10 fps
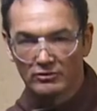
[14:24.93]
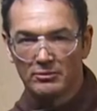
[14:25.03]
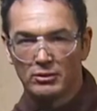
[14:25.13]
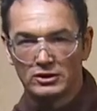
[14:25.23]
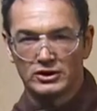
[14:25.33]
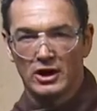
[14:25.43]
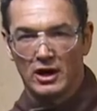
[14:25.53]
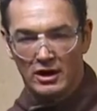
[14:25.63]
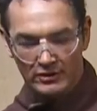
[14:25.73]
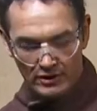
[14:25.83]
we're pushing
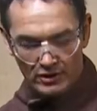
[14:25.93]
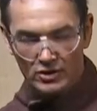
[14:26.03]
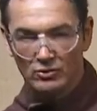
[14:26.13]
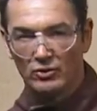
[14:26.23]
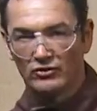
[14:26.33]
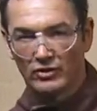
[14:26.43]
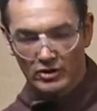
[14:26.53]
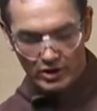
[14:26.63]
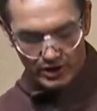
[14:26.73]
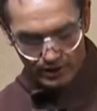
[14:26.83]
hard, the wood's not
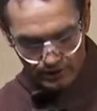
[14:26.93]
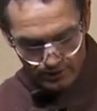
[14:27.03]
cutting,